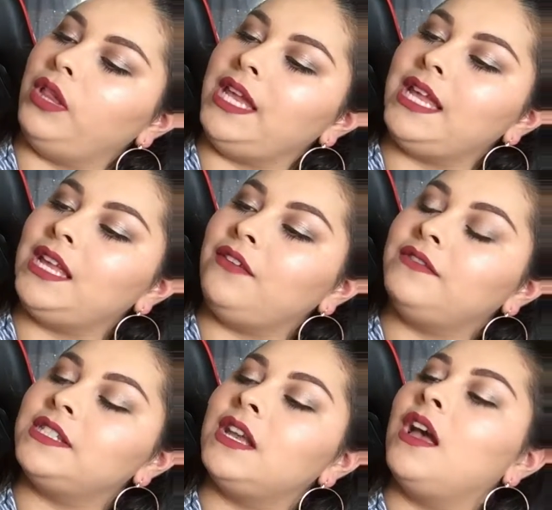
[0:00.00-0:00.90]

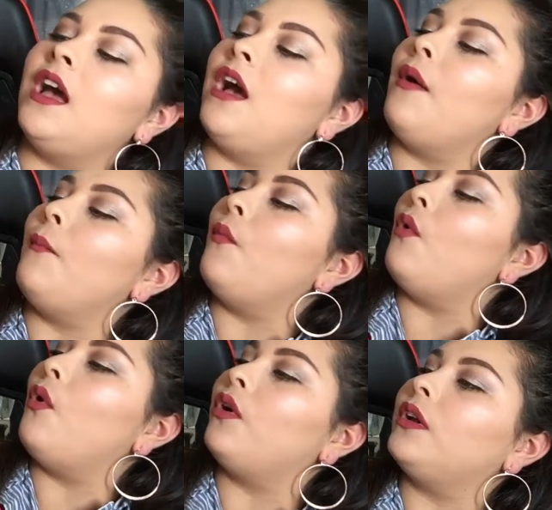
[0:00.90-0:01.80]
leaves,
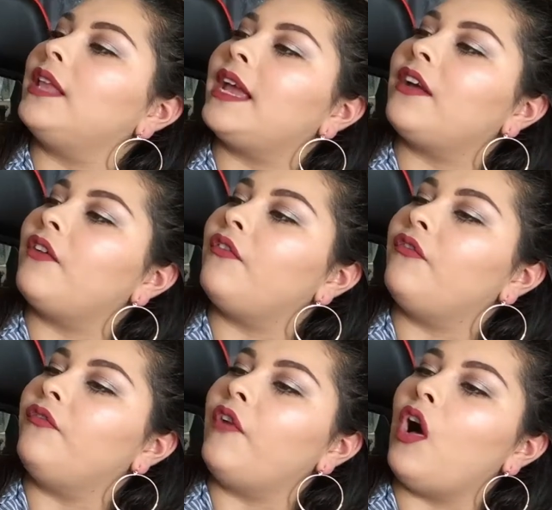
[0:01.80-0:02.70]
more like
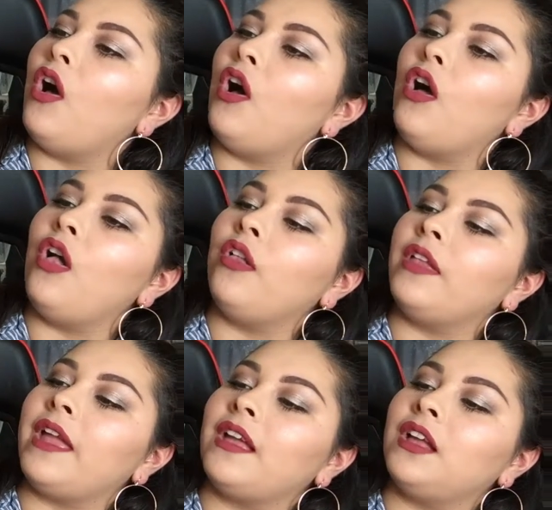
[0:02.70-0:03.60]
fall
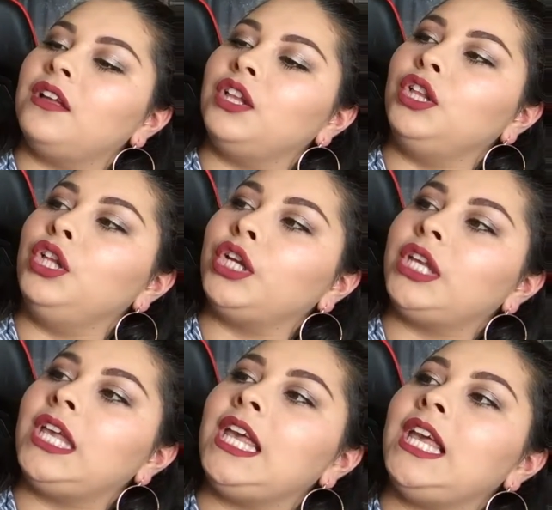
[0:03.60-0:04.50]
like
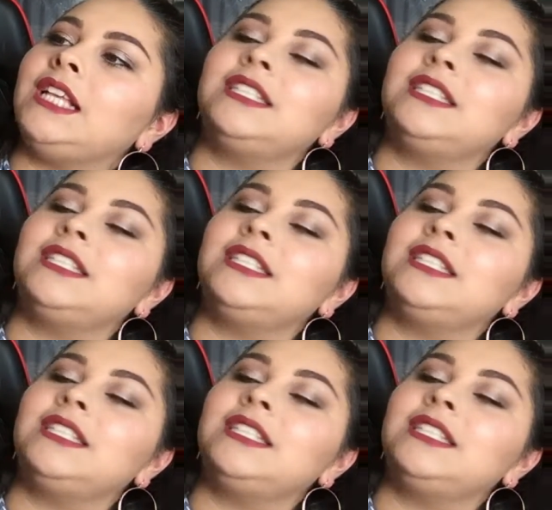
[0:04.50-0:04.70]
looking